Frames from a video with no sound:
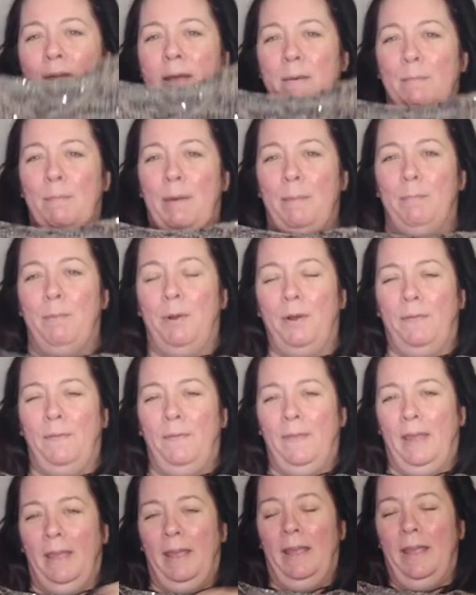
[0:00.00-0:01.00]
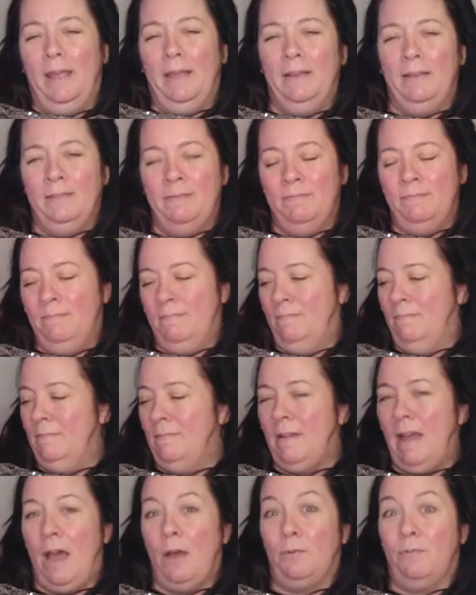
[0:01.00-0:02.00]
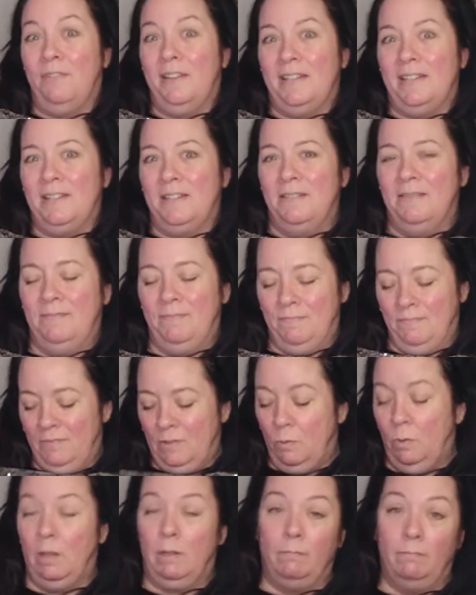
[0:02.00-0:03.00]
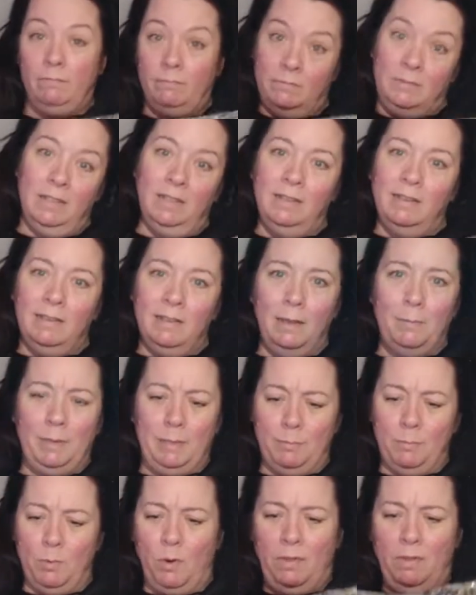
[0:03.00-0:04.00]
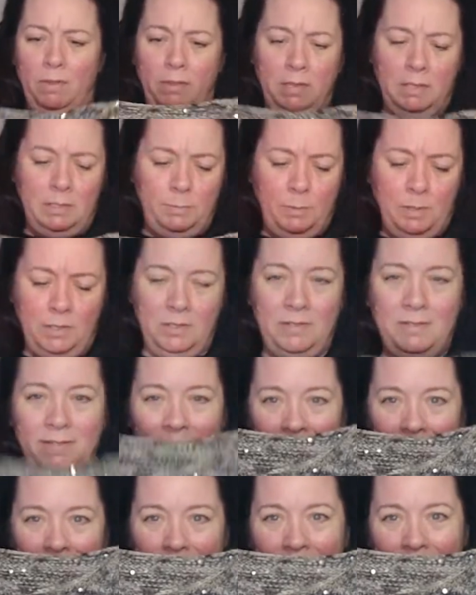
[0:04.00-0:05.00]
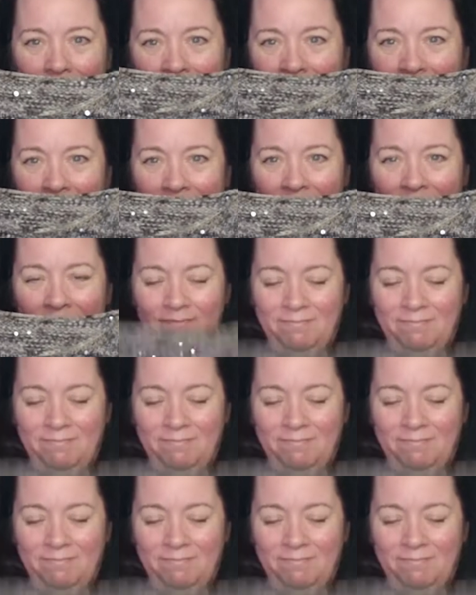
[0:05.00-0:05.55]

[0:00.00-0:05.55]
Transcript: my birthday outfit. Well, a bit more than this, but yeah, you know.